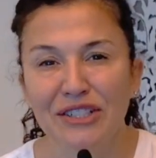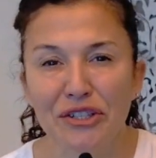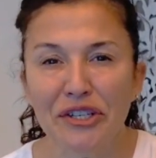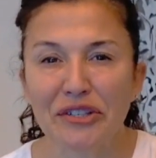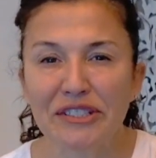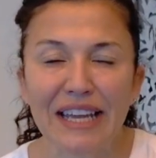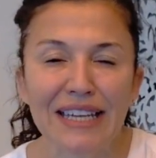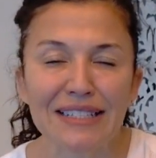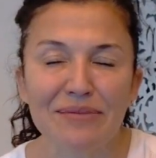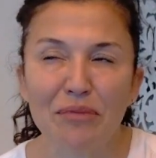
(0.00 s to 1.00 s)
During your
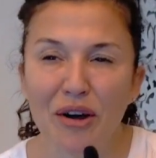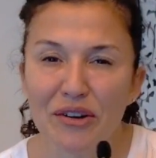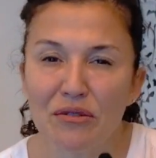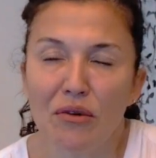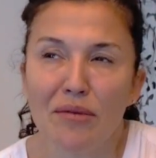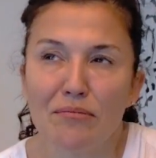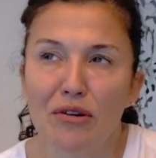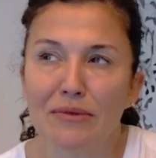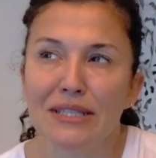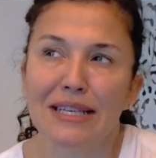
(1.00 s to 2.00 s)
date, ponder what
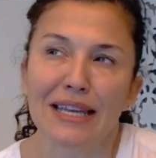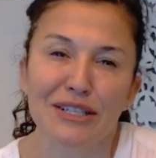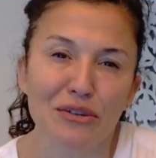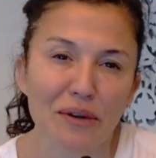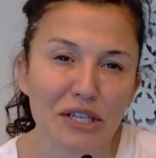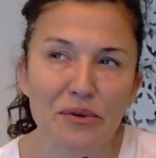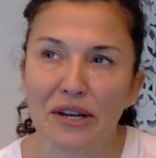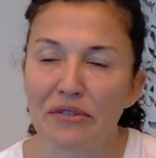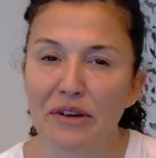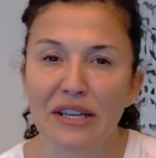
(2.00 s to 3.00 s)
moments in
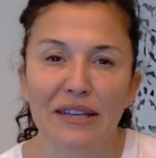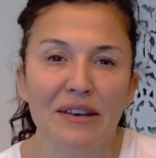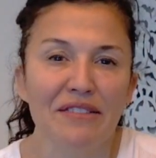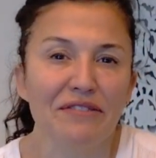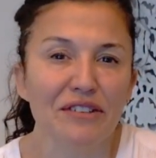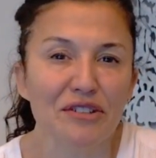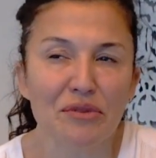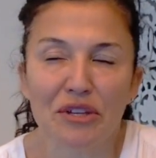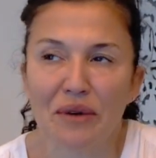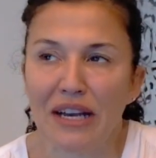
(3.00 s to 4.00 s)
2023 filled you
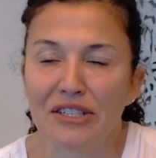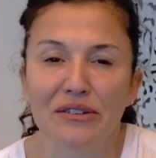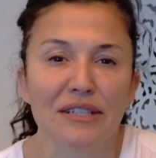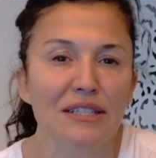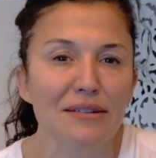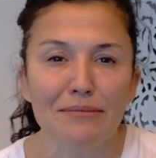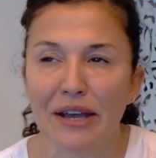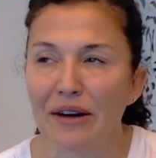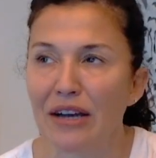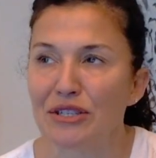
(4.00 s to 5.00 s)
with gratitude. It doesn't
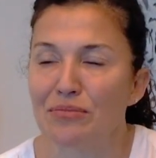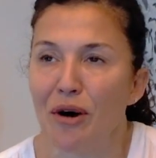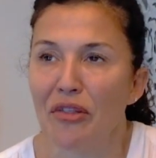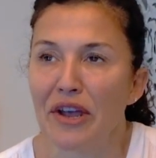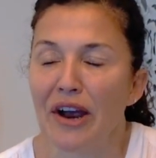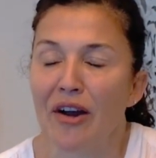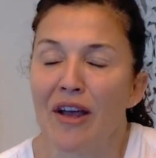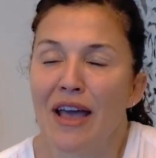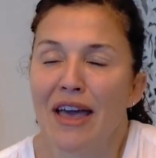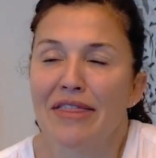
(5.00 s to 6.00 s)
matter how small they are,
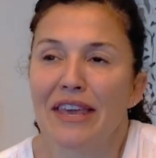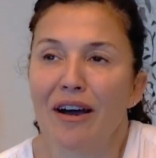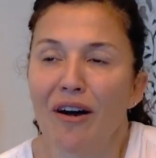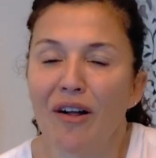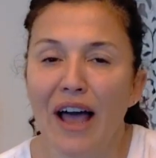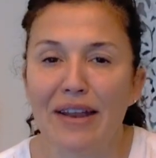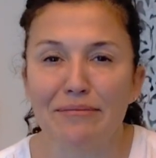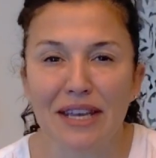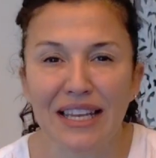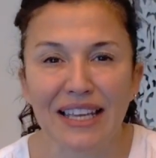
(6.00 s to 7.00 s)
they all had
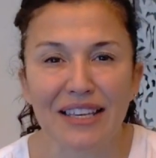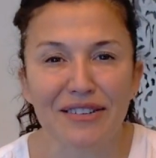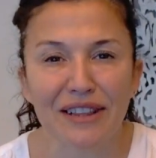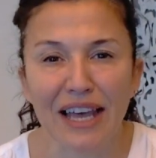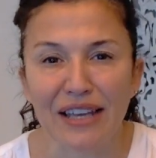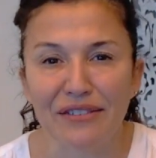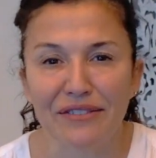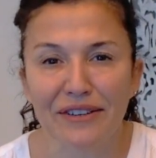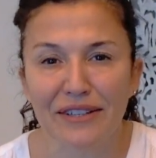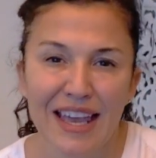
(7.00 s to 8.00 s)
meaning in your
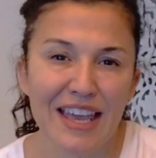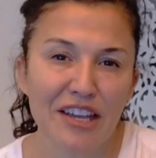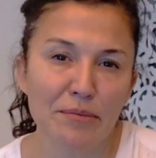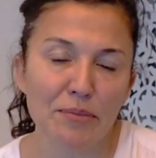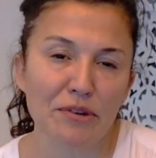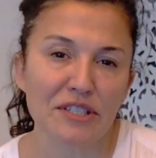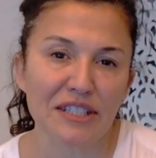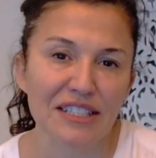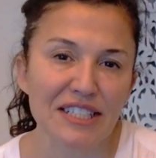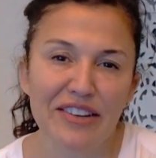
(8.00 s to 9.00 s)
life. It could be
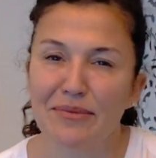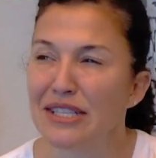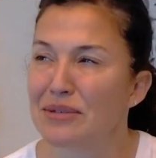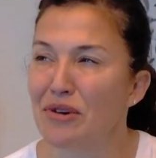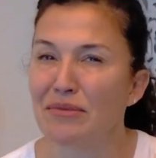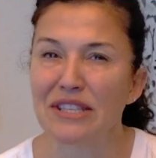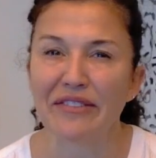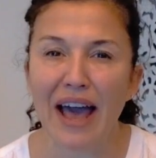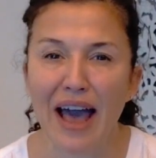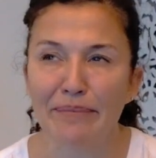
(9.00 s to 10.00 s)
personal achievements, moments of
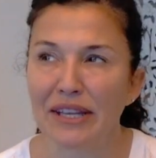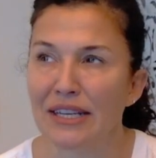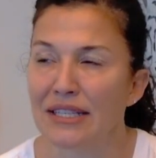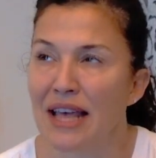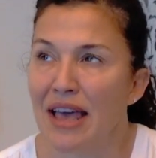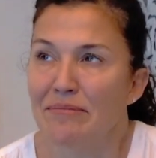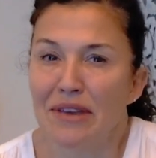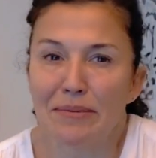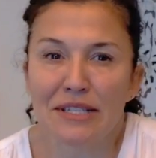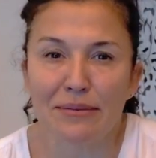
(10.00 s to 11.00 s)
happiness,
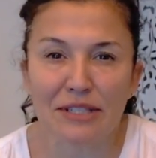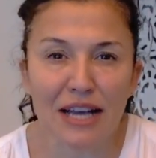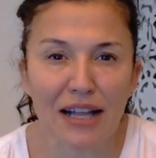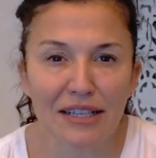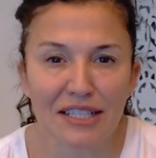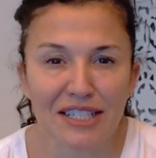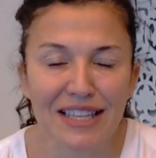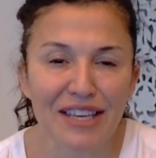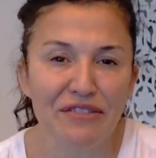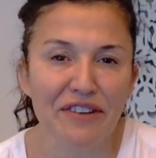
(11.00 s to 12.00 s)
maybe some challenges
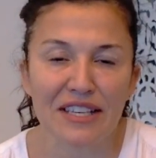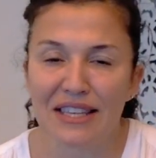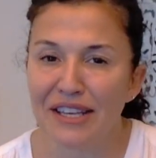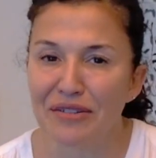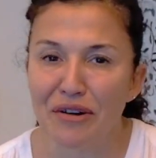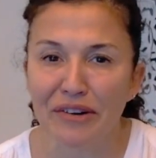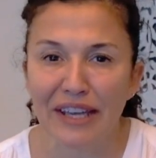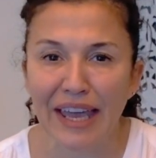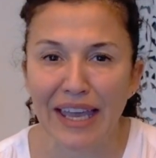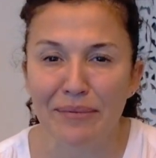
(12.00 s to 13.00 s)
that you faced that you
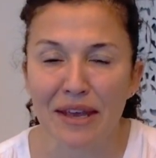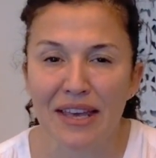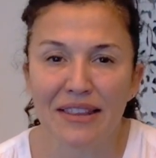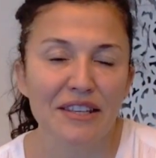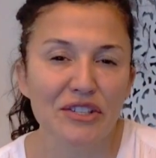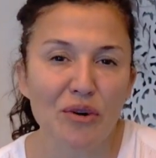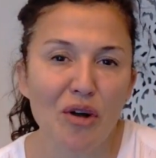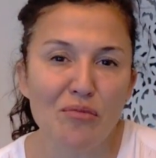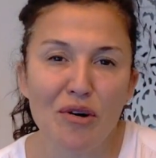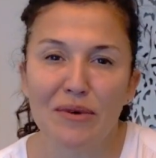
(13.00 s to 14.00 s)
overcame. These are
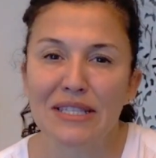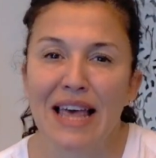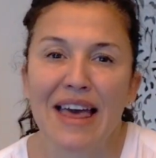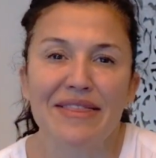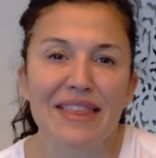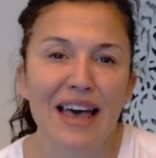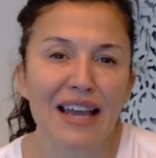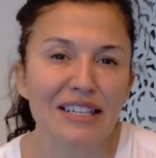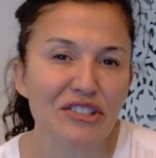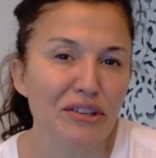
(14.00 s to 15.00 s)
all moments
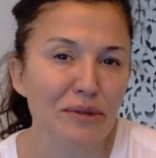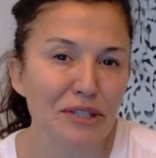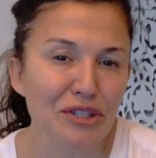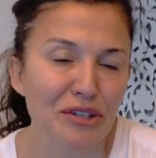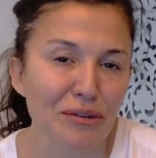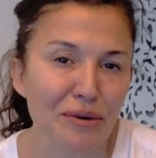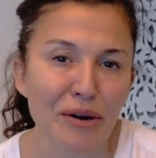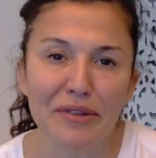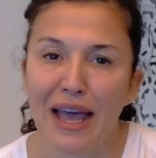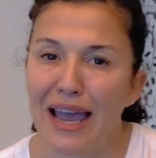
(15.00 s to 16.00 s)
that contributed to your
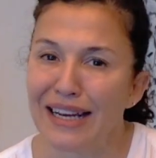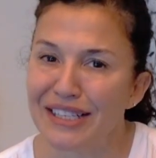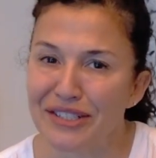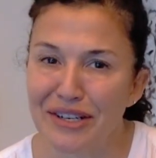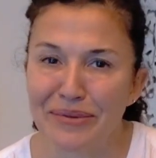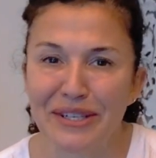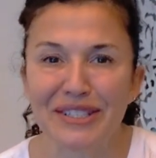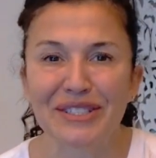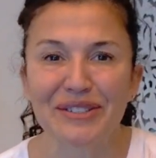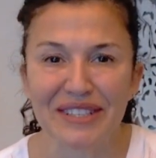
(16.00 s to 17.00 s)
growth and
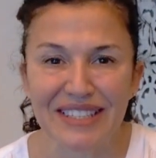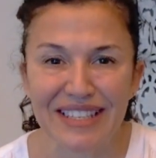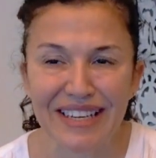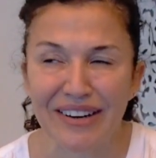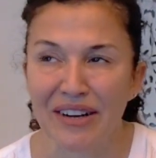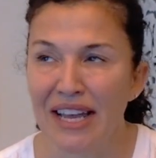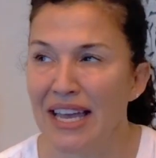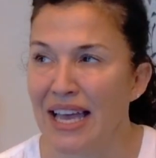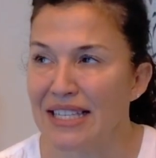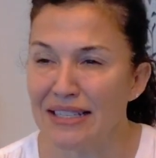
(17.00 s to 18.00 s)
contributed to this year.
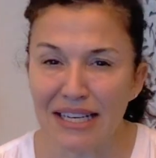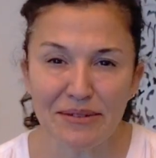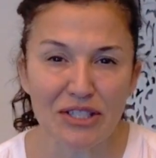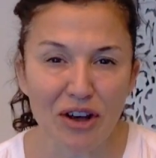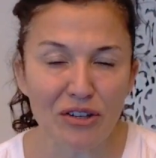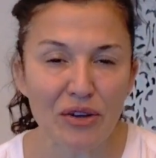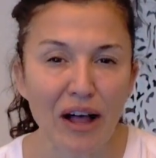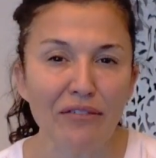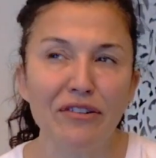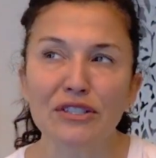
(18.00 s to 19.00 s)
Sometimes it's also
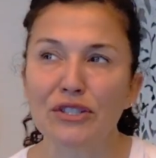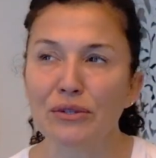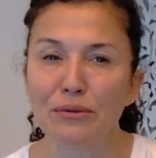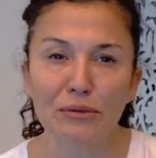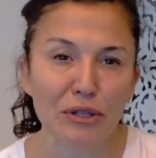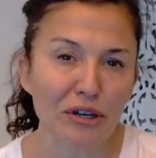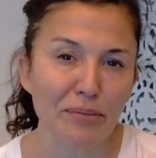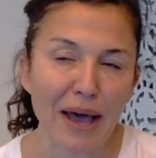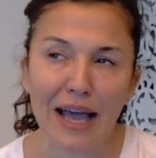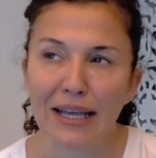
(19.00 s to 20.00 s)
helpful to look
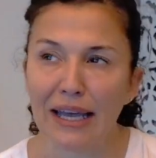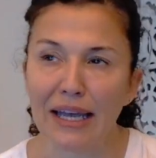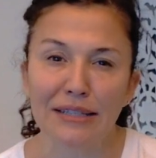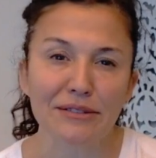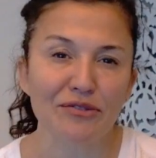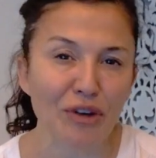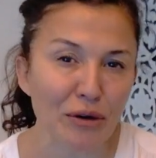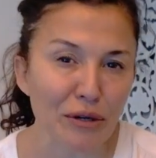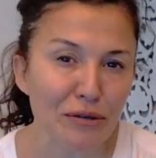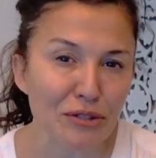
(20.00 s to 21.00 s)
back at
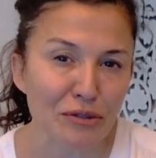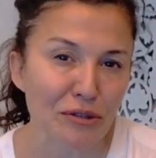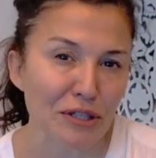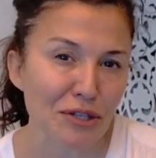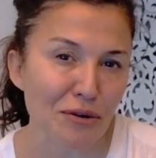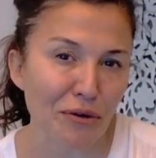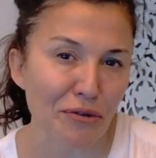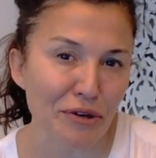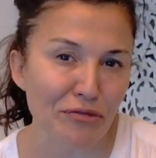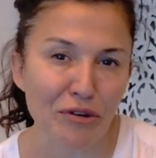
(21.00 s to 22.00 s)
photos so you can scroll
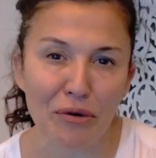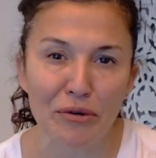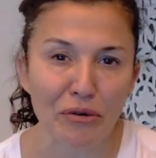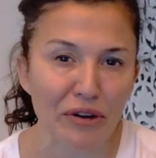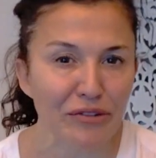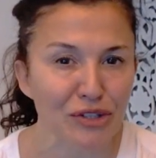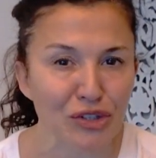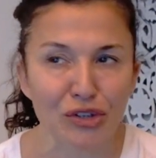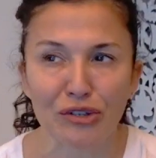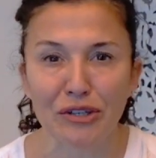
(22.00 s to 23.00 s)
through your phone, or if you
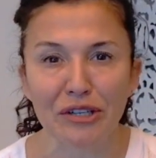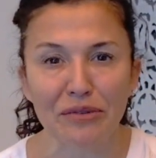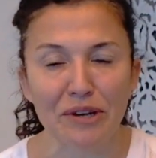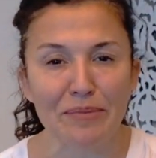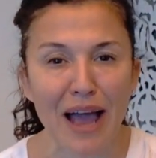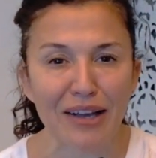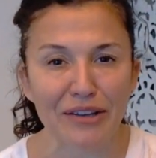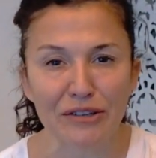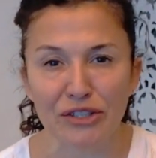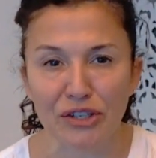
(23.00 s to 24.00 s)
journal, you can read back
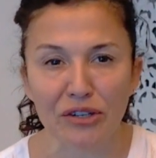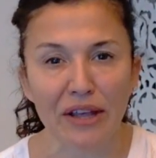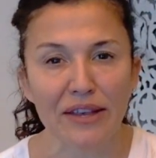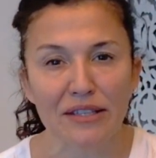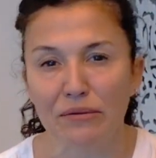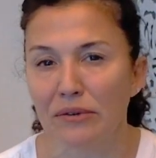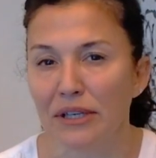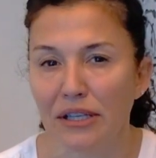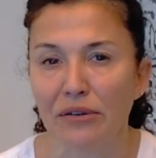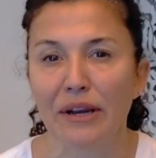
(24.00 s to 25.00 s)
on your journal. And that's a
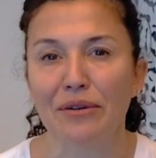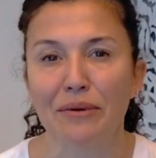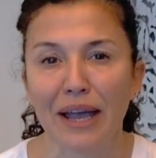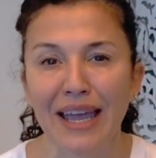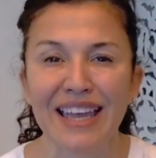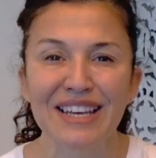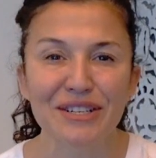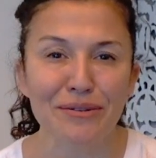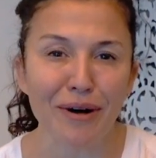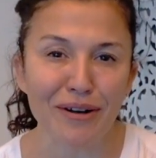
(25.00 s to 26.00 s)
really great way
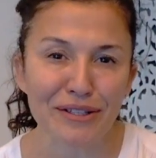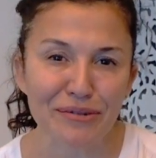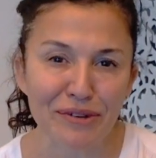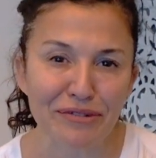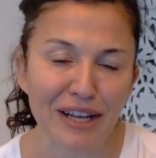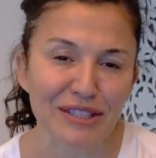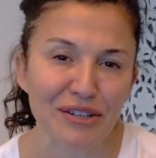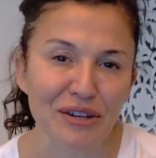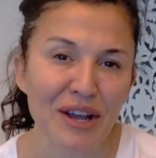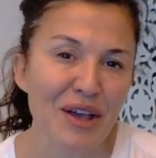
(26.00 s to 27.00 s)
to also reflect
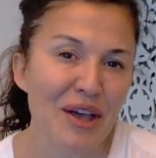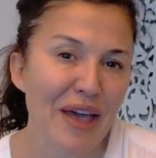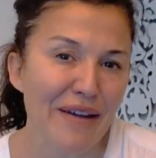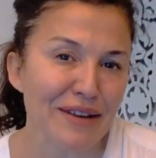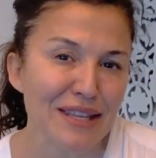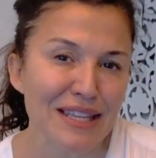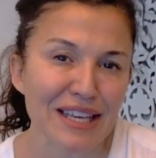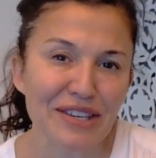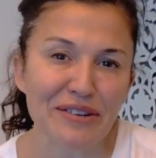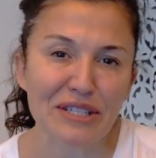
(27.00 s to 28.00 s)
on everything
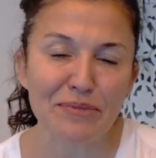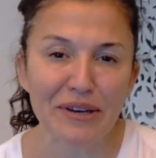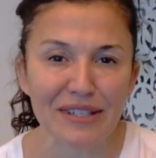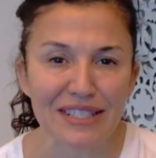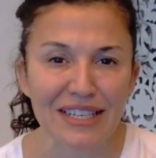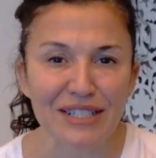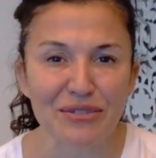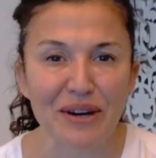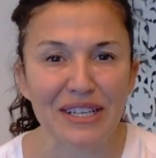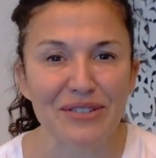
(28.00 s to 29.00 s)
that you experienced in
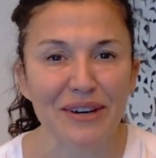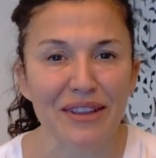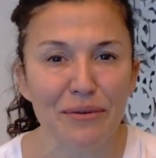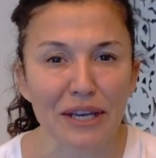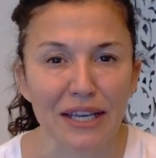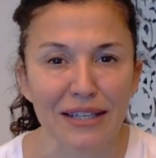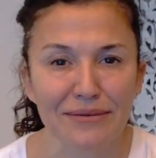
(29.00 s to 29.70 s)
2023.